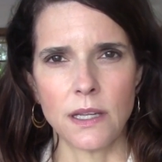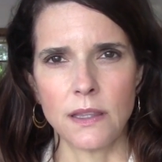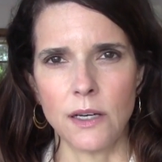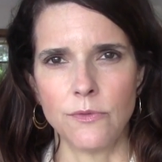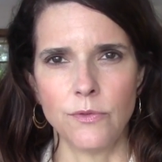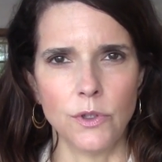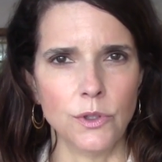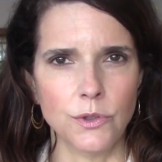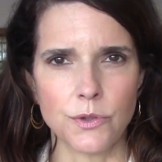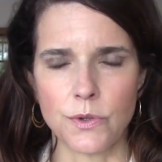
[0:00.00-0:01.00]
not that
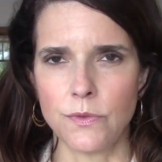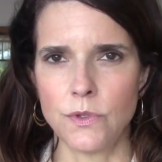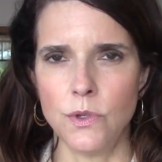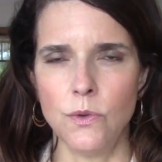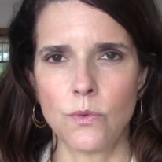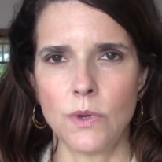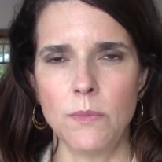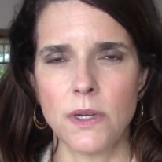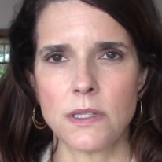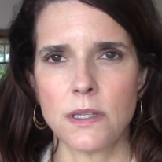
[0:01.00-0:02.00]
full sort of two, three
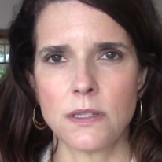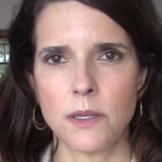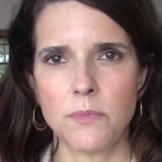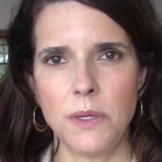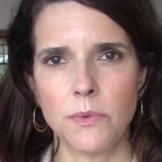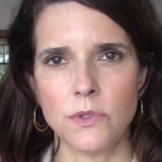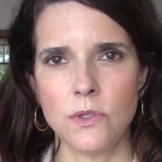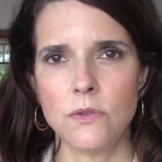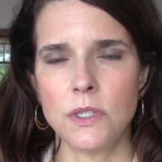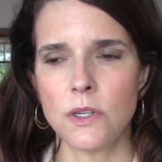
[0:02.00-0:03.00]
months that some people
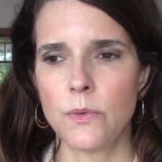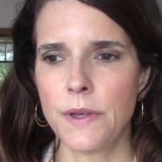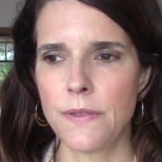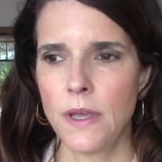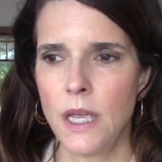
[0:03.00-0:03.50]
do deal with,